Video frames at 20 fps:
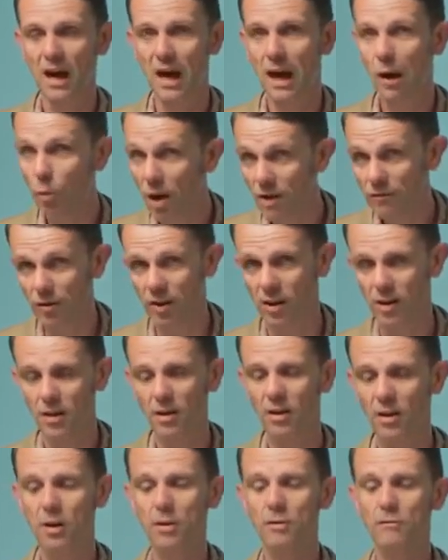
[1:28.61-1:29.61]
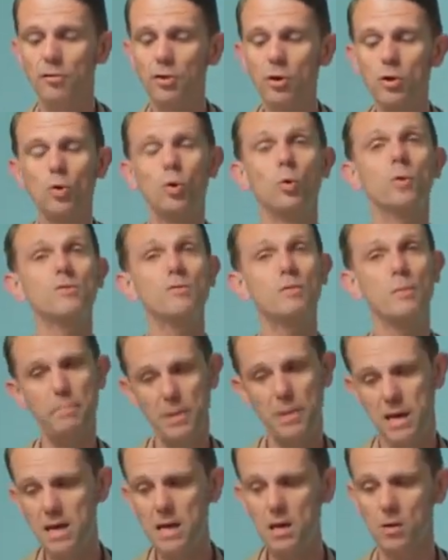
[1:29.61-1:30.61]
However, for the Court of
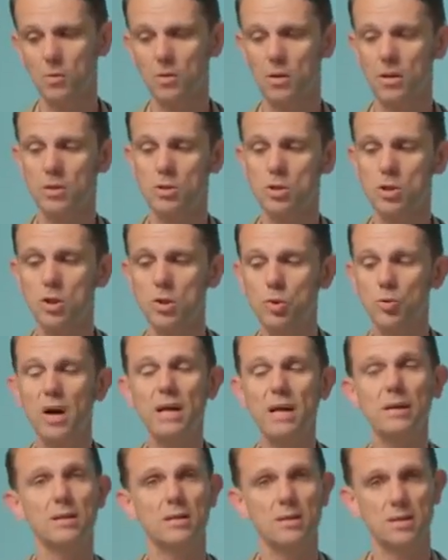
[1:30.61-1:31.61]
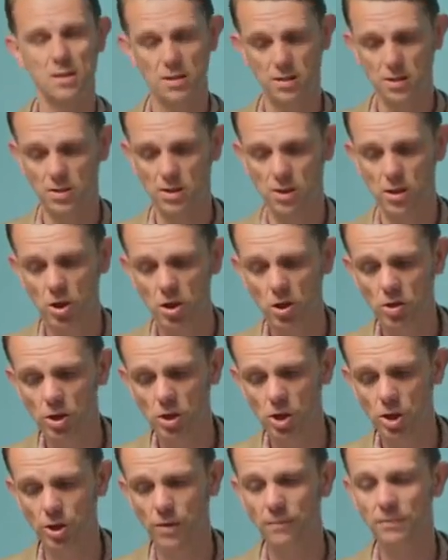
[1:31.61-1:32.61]
Appeal to grant this
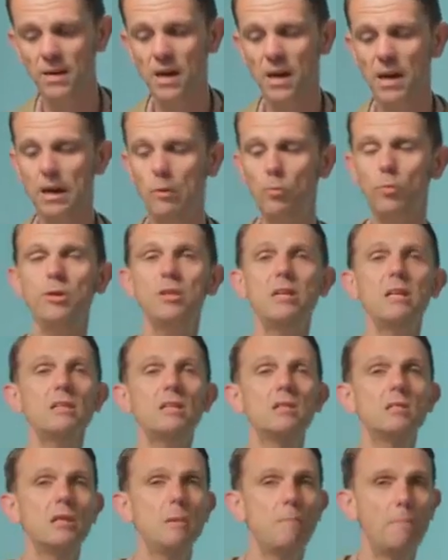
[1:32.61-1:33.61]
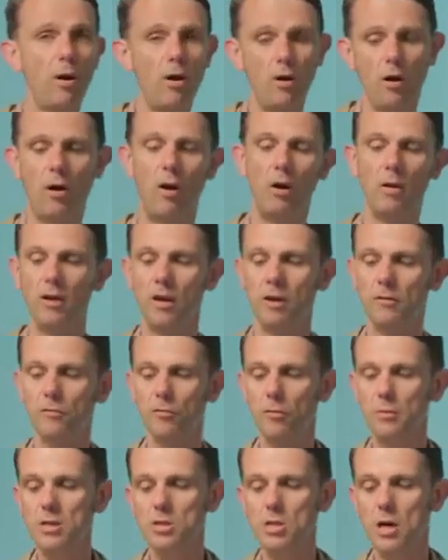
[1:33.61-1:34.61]
injunction, it would need to depart
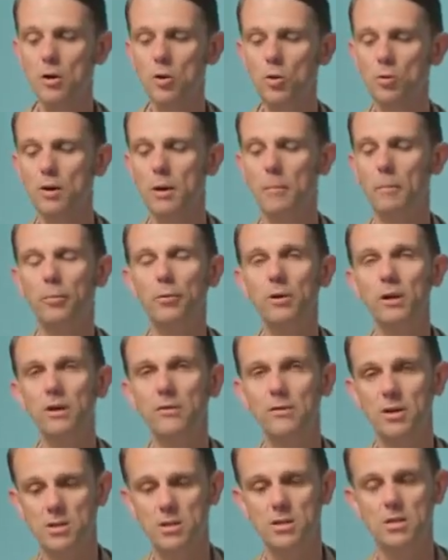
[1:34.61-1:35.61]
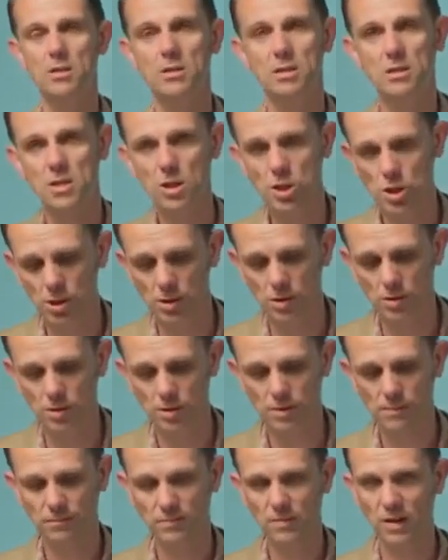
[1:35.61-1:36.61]
from its own previous
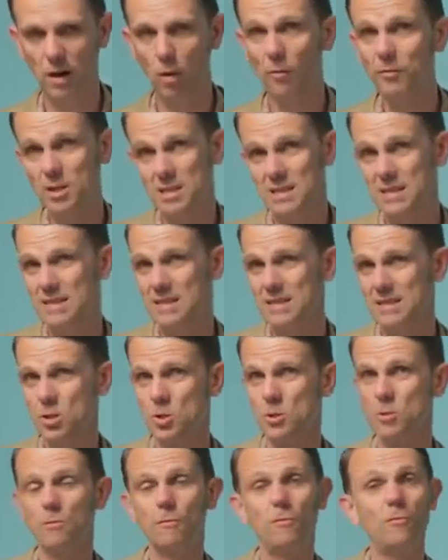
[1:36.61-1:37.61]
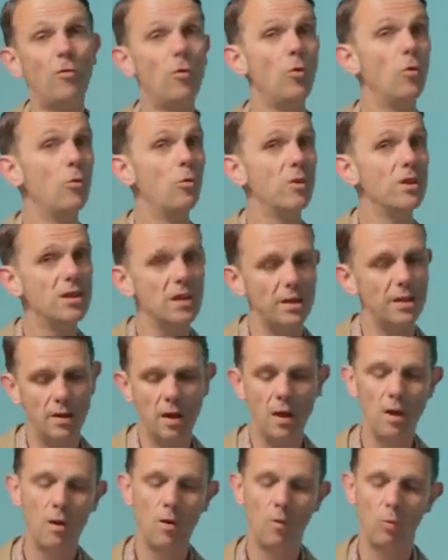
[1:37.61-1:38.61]
decisions. Obviously, this doesn't fall
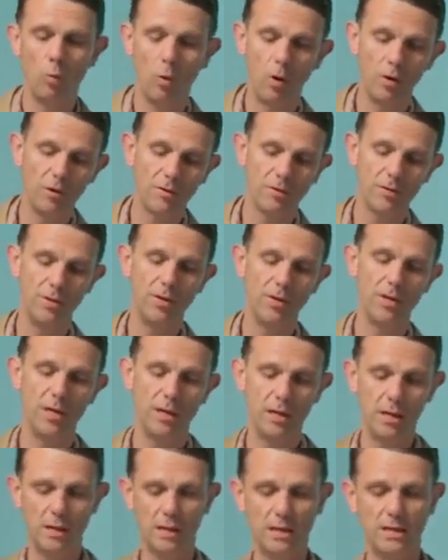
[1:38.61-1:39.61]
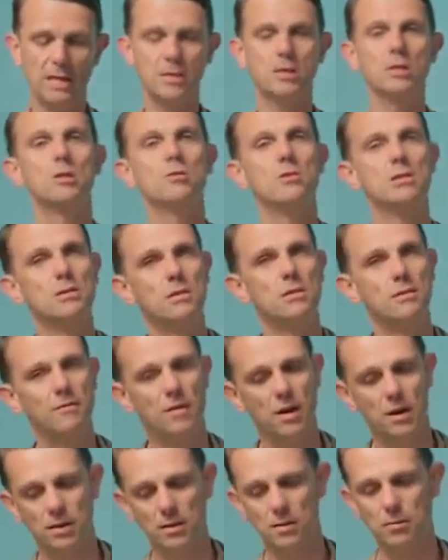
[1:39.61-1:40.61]
within one of the categories
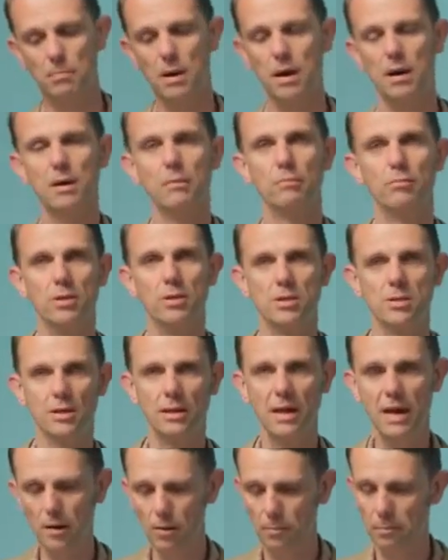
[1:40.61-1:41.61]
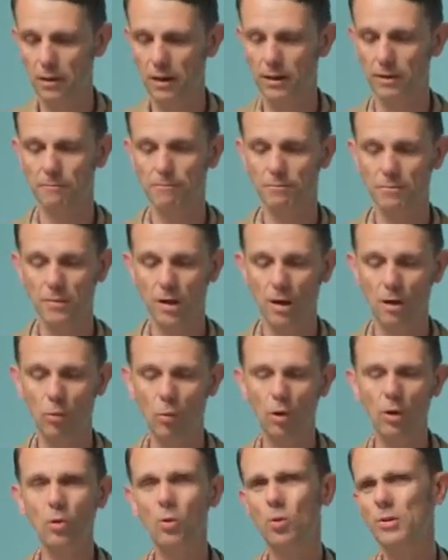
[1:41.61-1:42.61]
defined by Bristol Aeroplane.
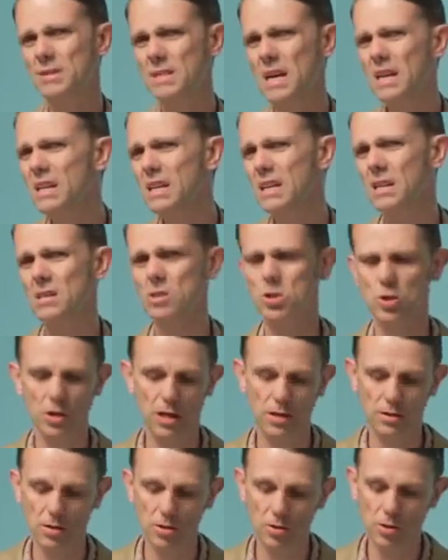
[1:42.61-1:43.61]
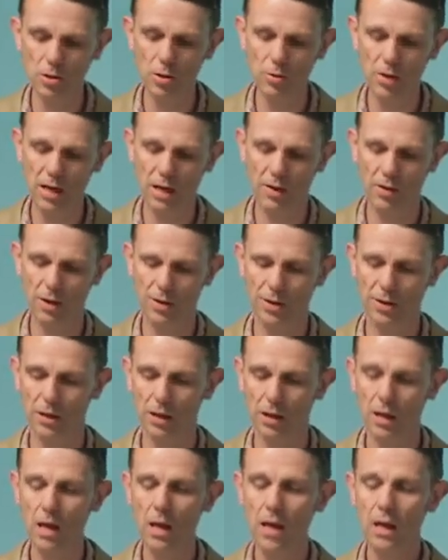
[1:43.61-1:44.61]
And what Lord Denning is trying to do here, I
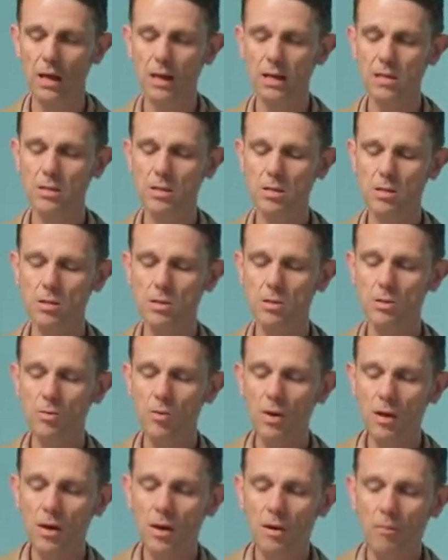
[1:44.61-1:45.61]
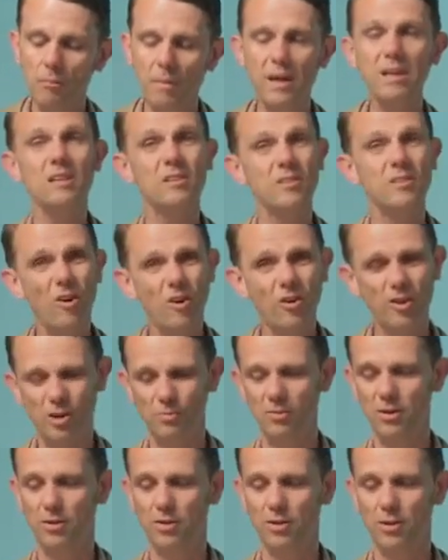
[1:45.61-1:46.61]
think, is to make an
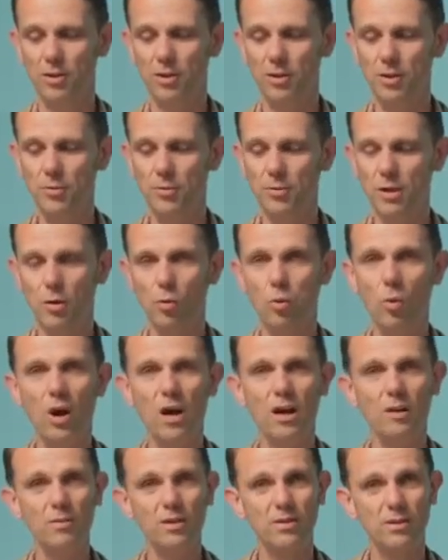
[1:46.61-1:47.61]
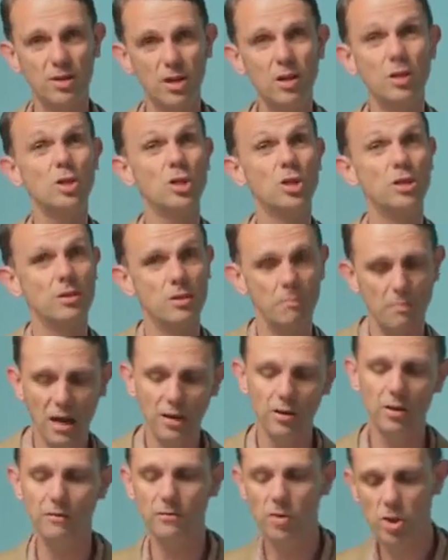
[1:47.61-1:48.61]
argument that the requirement, the urgent
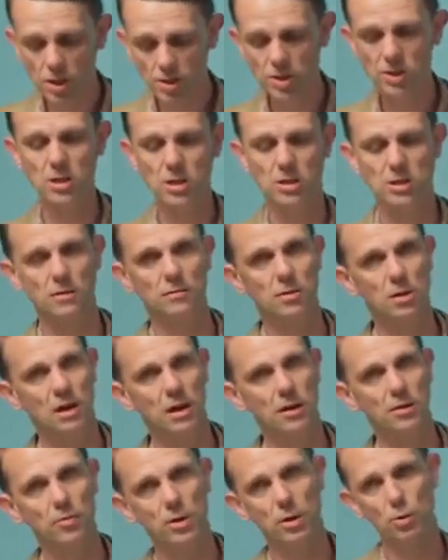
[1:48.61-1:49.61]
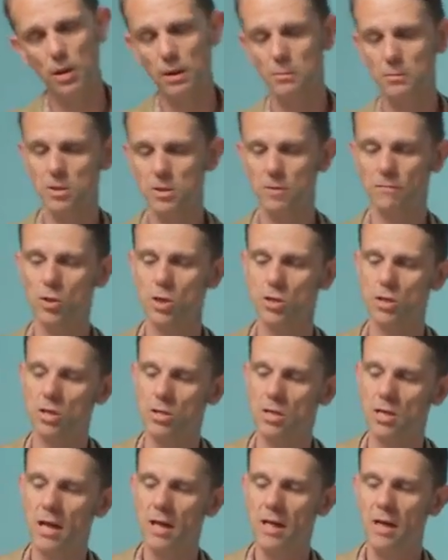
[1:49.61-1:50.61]
demand of justice, if you like, the requirement of
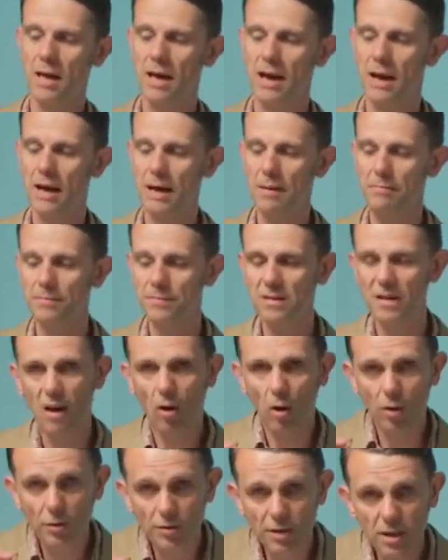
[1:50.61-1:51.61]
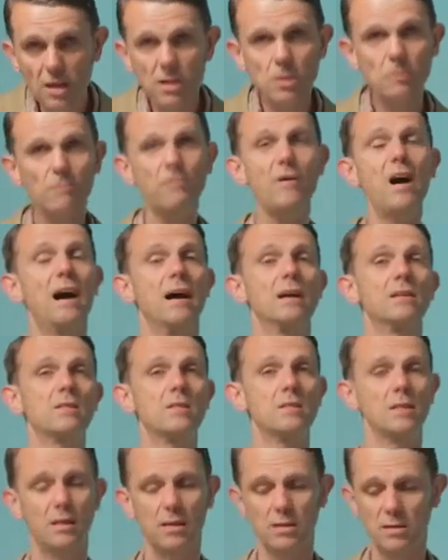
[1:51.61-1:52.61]
justice, on these
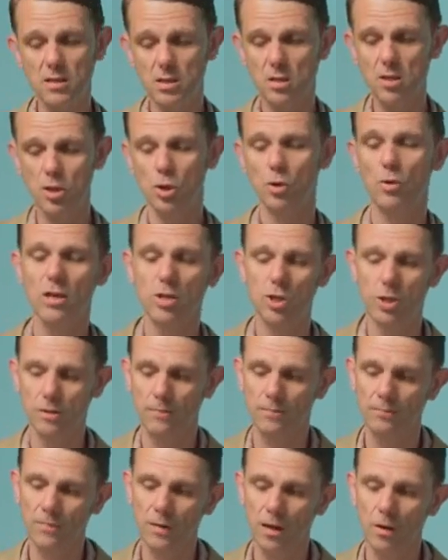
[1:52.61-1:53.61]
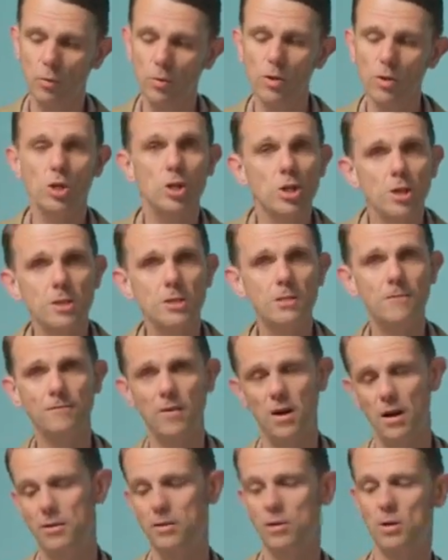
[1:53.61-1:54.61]
facts, in this situation, would
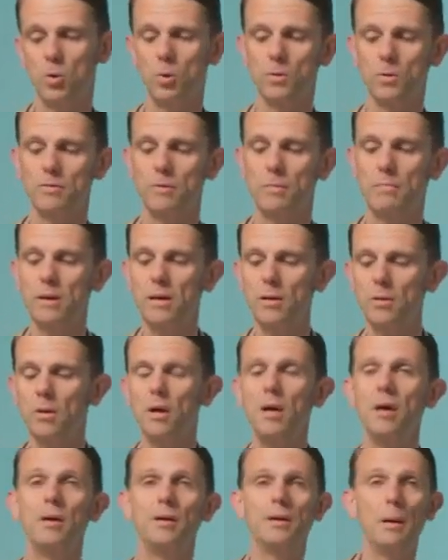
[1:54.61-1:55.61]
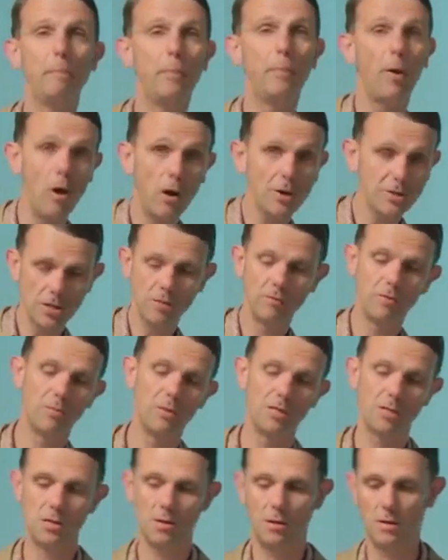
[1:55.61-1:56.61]
justify the Court of Appeal departing
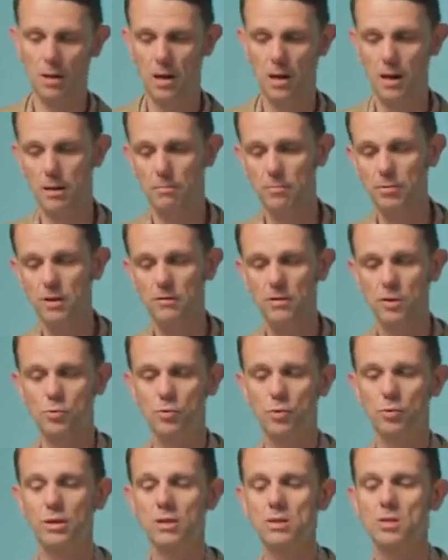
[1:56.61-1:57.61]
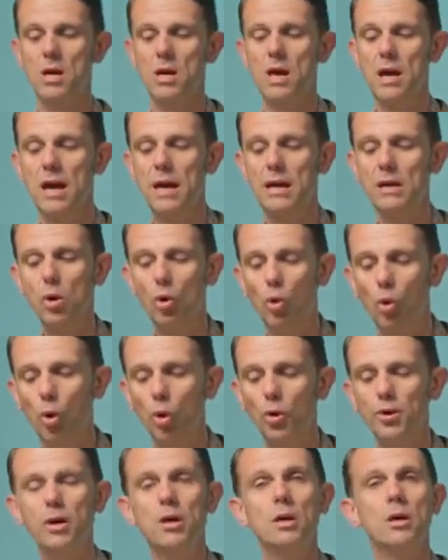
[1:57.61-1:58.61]
from its previous rulings in
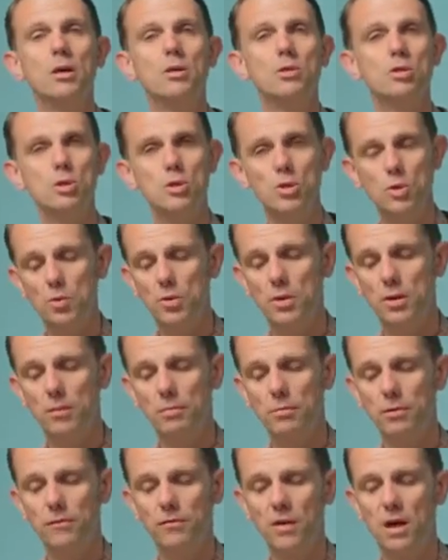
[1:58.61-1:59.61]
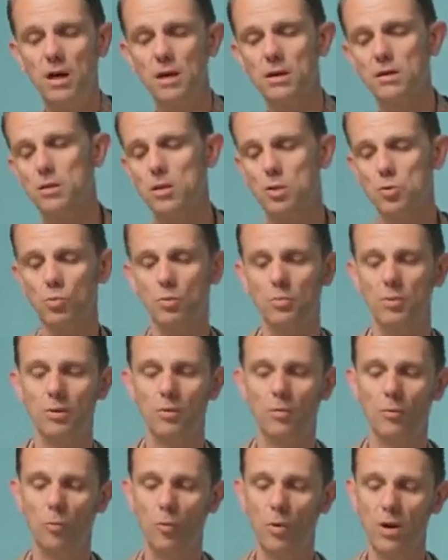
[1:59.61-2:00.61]
order to provide this
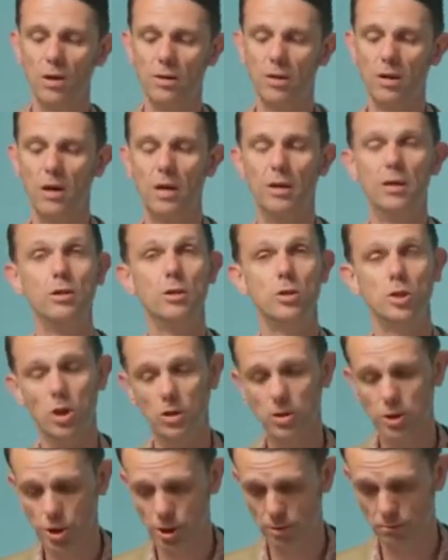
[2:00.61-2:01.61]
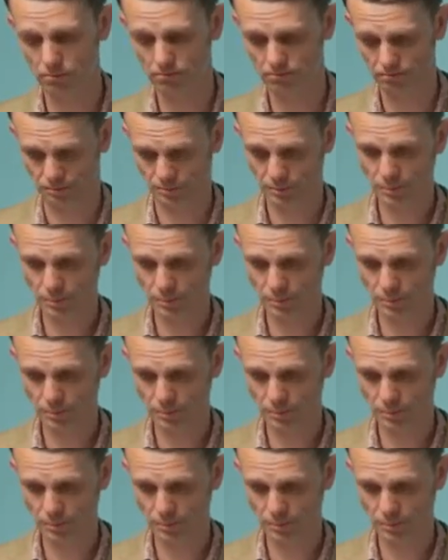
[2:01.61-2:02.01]
woman with an injunction.